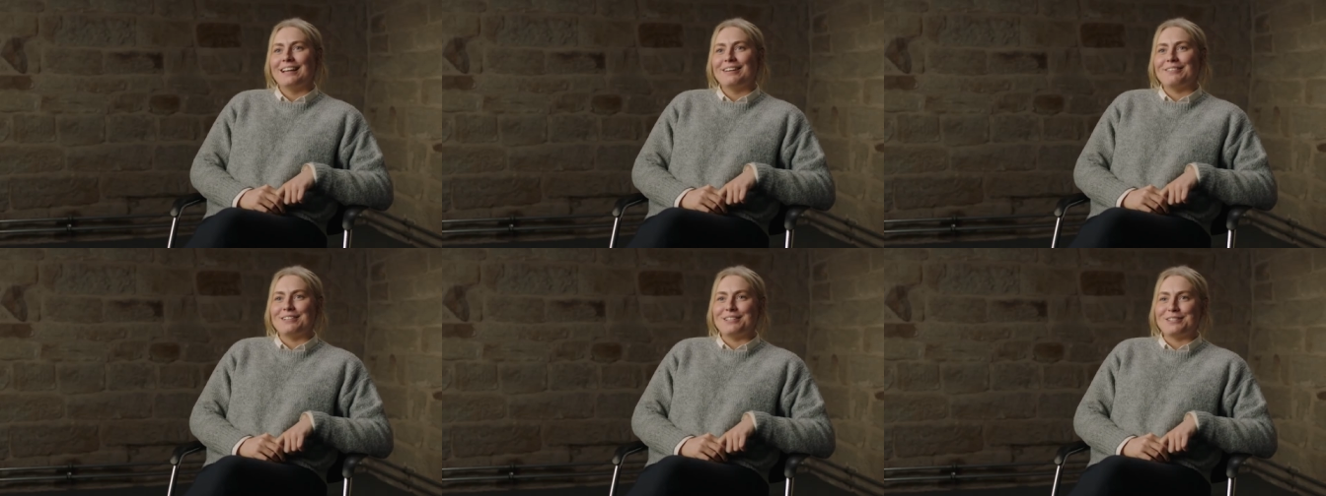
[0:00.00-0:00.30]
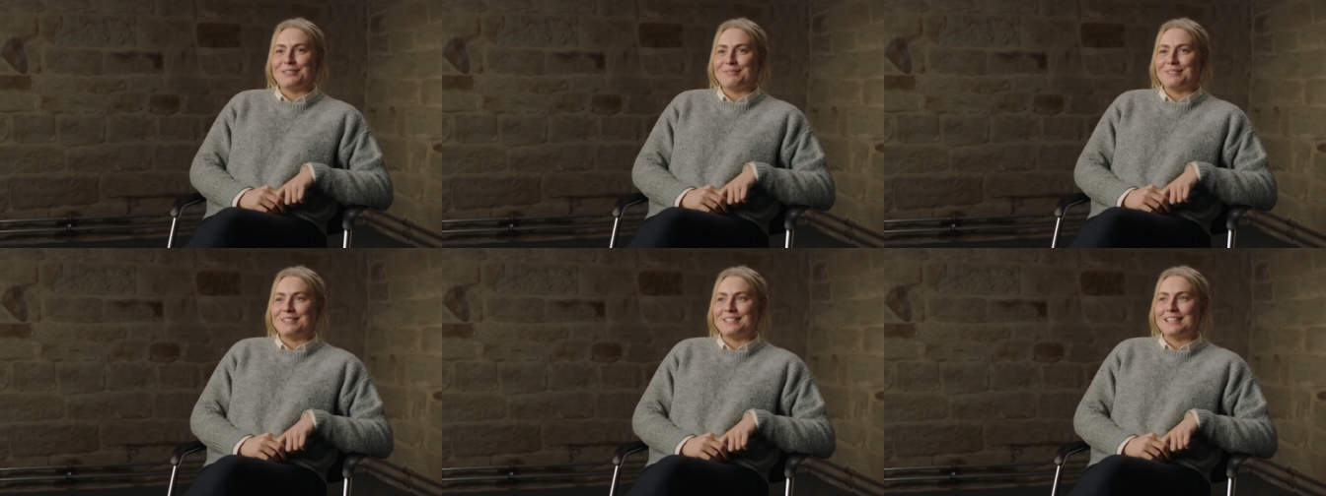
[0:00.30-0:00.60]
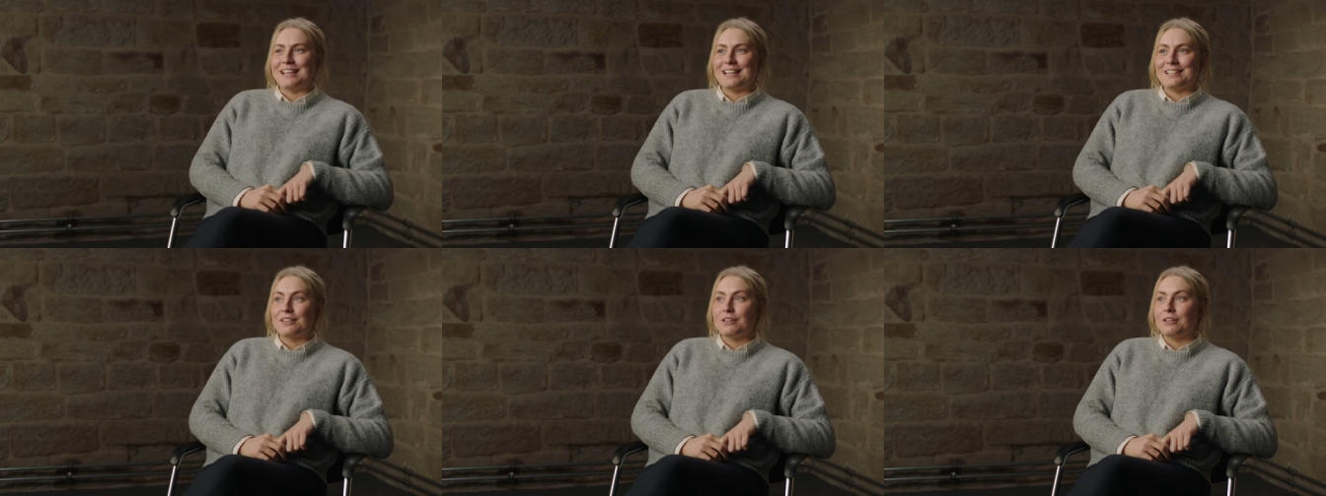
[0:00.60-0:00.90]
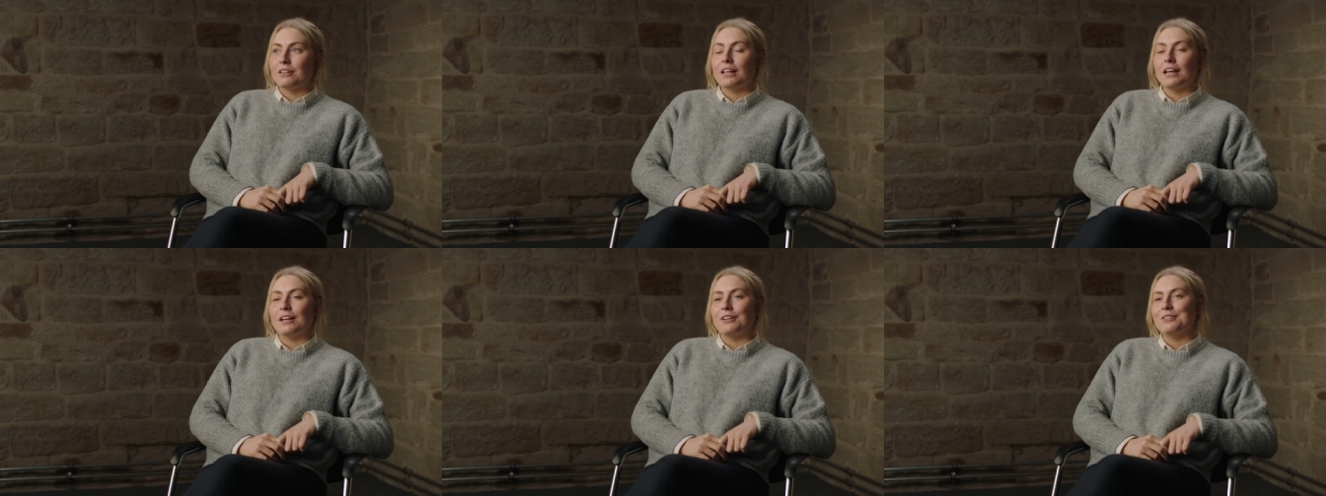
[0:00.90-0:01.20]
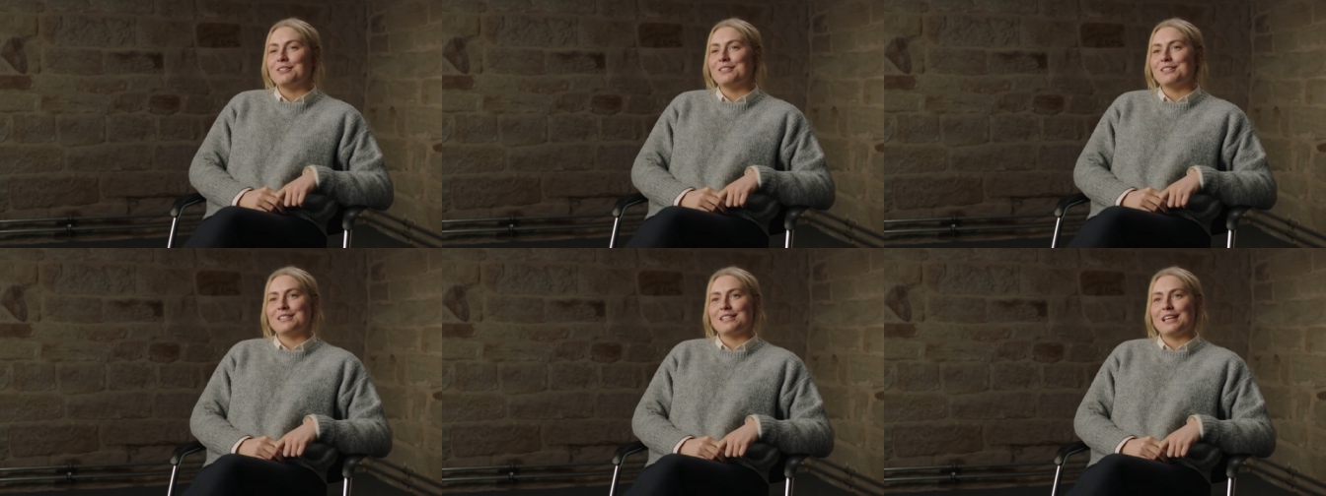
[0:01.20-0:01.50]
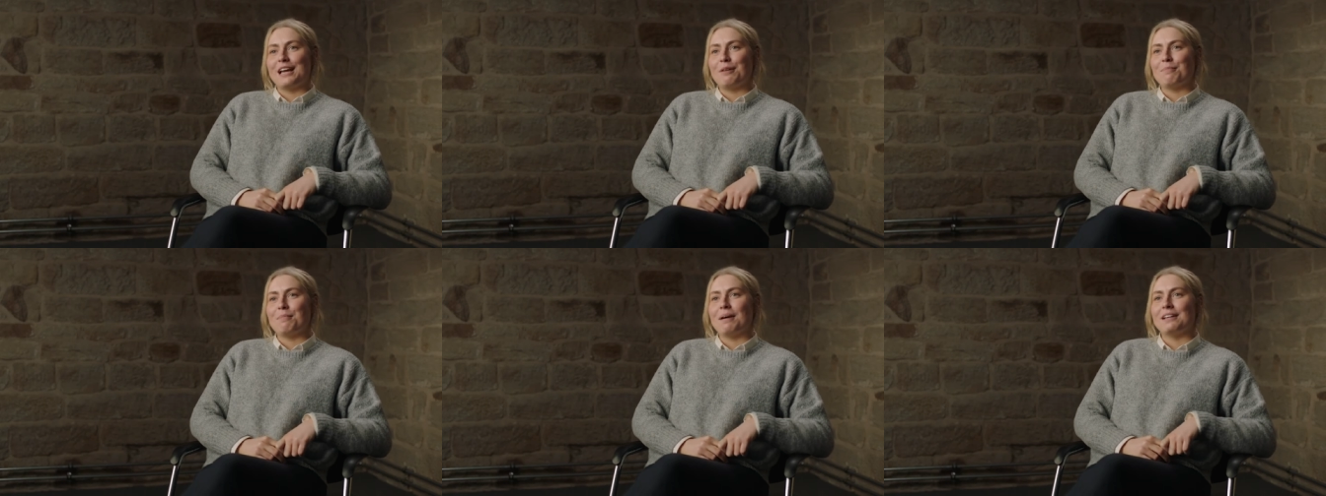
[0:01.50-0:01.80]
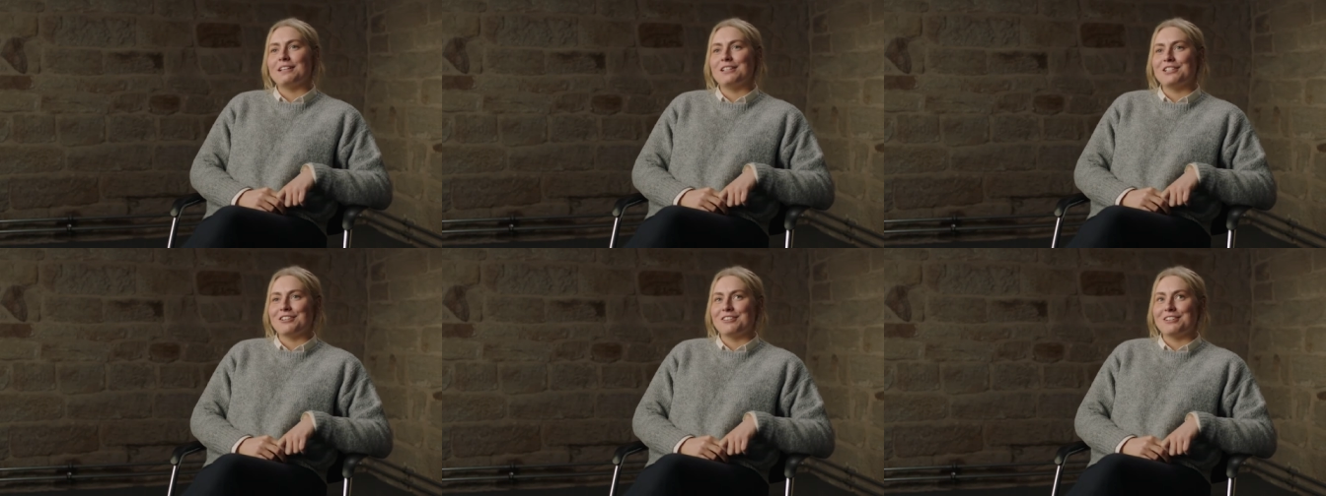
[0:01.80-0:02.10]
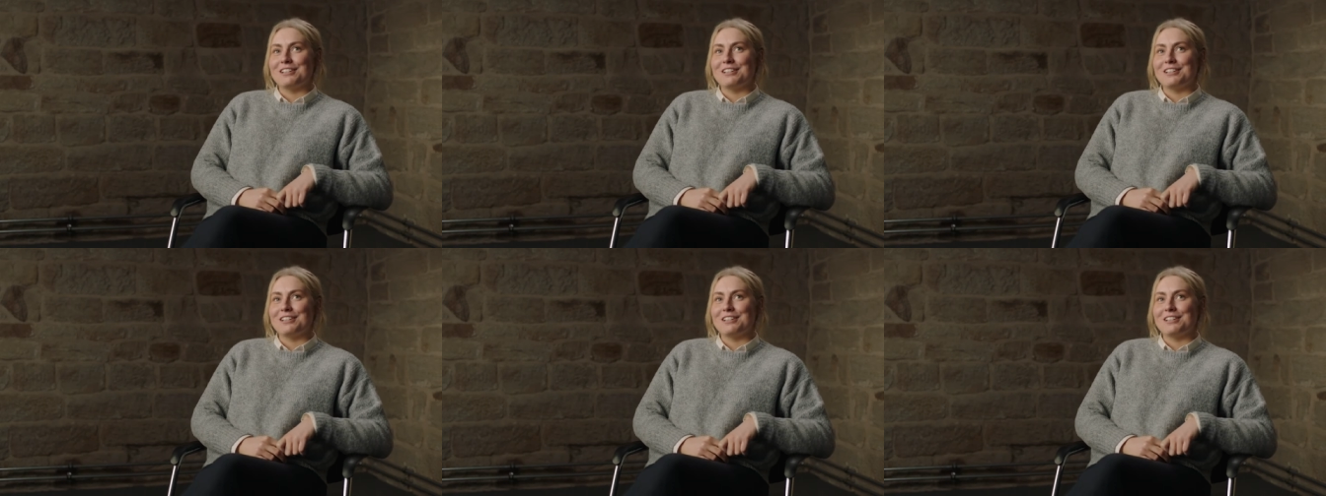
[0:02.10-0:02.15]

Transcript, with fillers: When someone says, "Oh, like who's the site manager?"